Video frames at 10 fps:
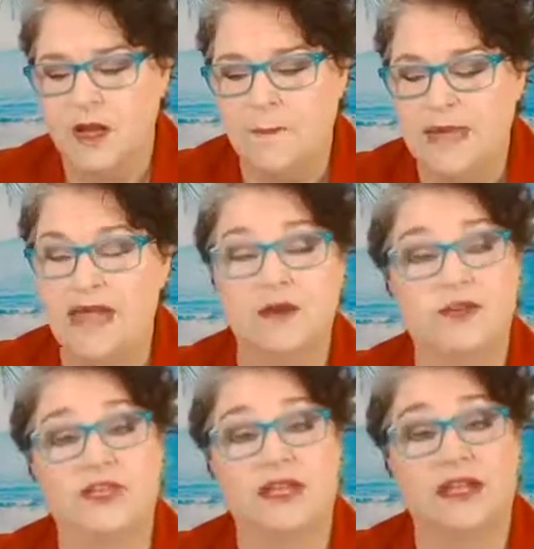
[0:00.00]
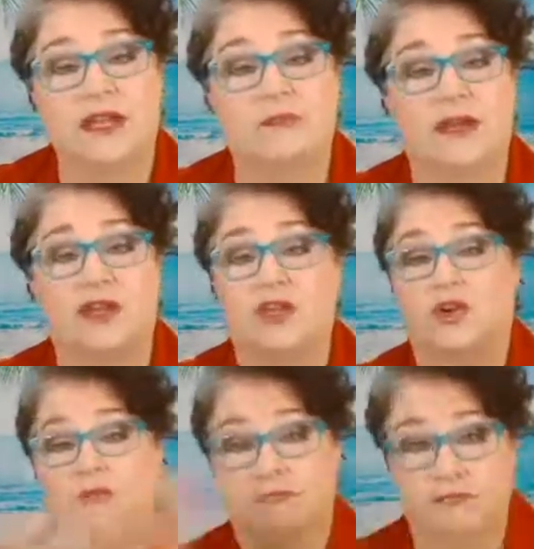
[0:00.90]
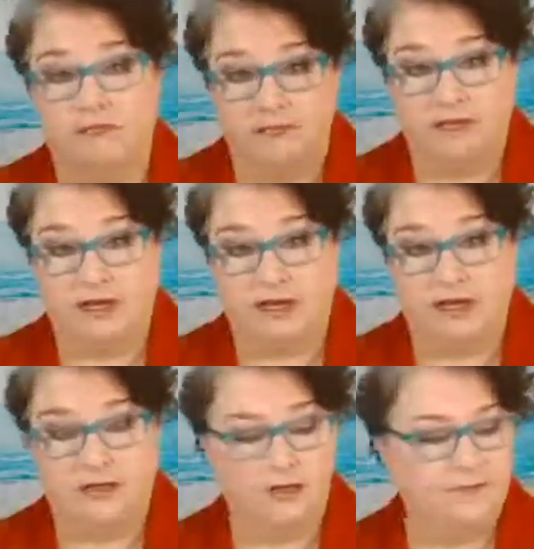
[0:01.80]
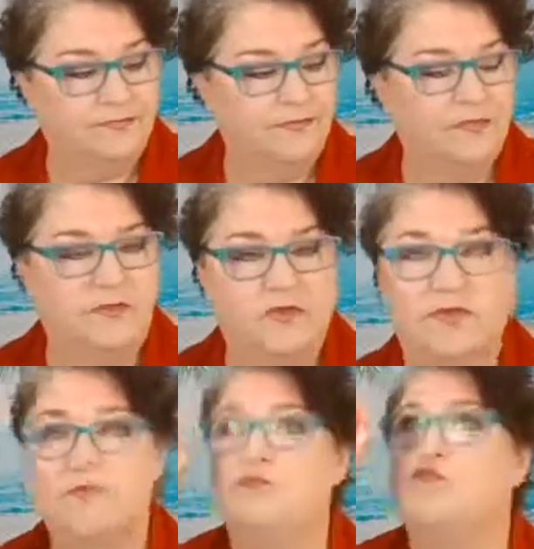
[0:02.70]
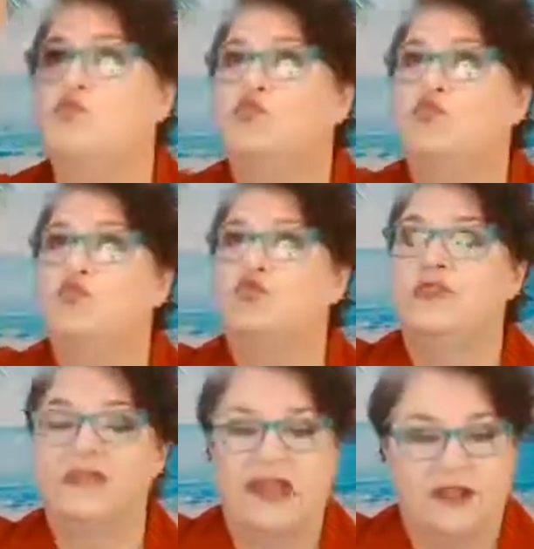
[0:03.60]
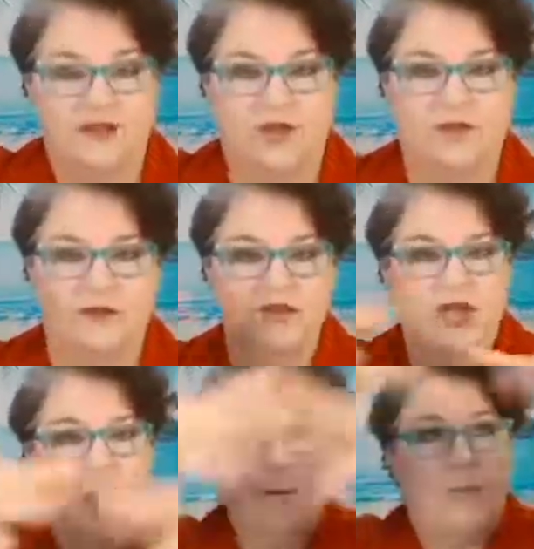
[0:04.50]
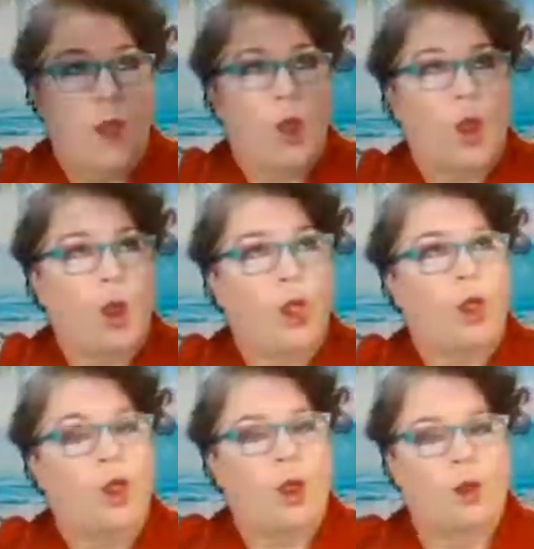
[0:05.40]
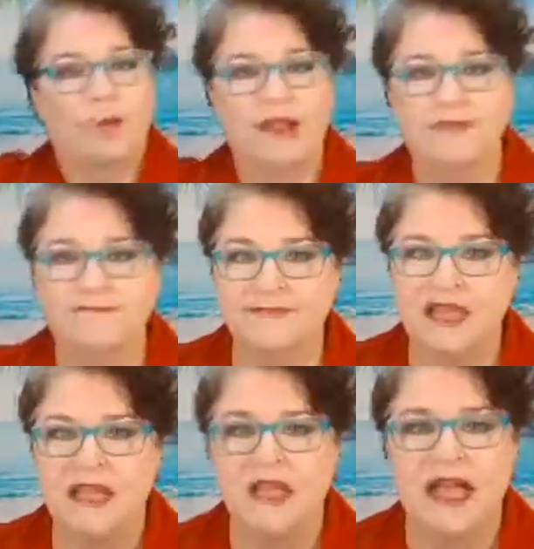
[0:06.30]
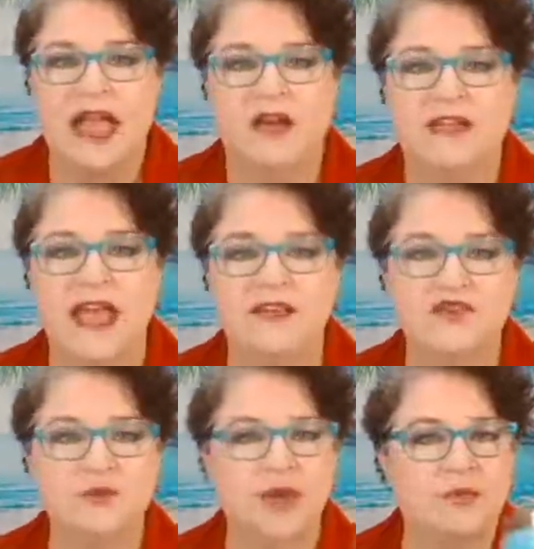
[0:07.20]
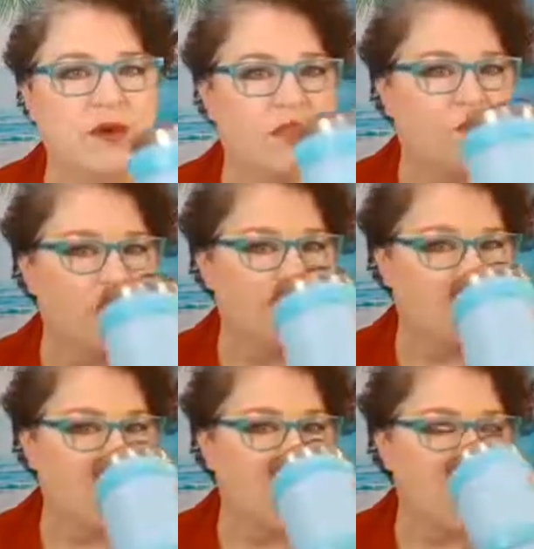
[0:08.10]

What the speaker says: Man, I wish I could get a pedicure, period. Send that out to the universe, right? Cast your bread upon the waters.